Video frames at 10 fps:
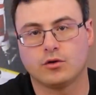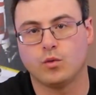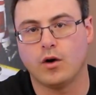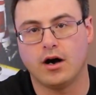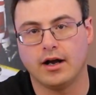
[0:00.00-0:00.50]

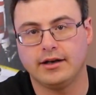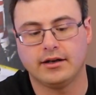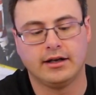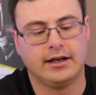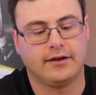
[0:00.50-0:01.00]
Quad
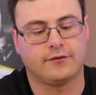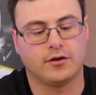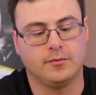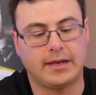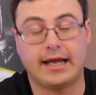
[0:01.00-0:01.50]

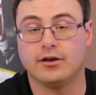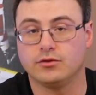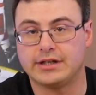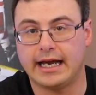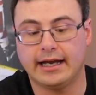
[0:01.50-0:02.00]
from
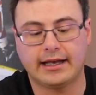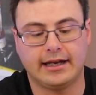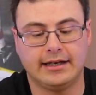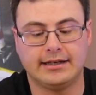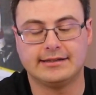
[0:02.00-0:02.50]
Aotech,
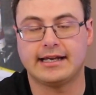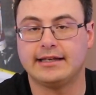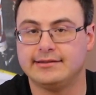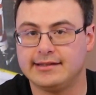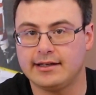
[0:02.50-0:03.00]
and it is
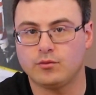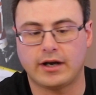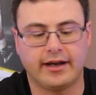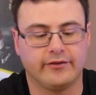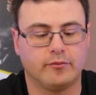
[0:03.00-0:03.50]
a
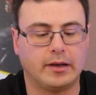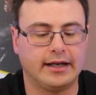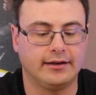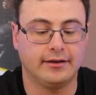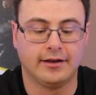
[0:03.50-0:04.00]
Z-Wave
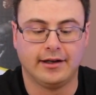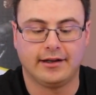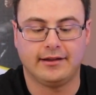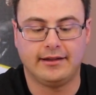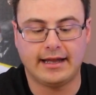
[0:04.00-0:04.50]
button
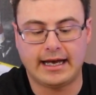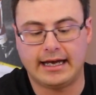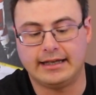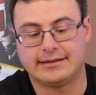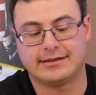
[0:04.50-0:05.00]

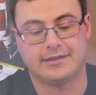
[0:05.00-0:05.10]
that